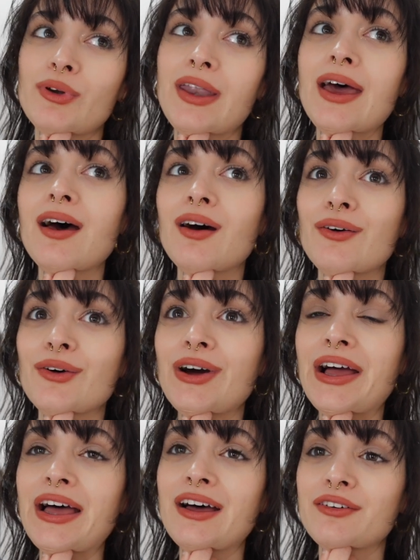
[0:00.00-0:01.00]
Now
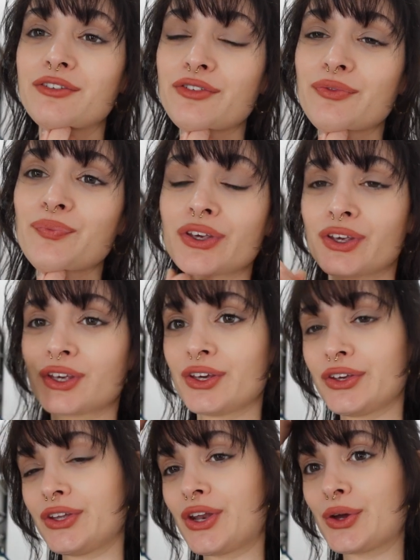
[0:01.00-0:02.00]
I have,
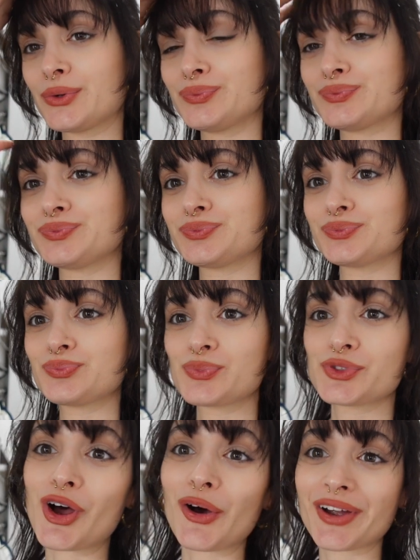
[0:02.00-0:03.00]
you know,
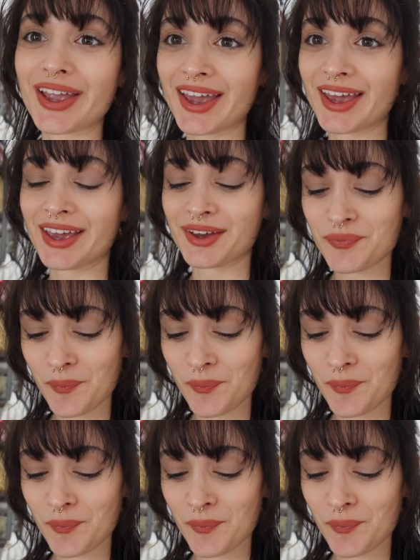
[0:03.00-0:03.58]
dark hair.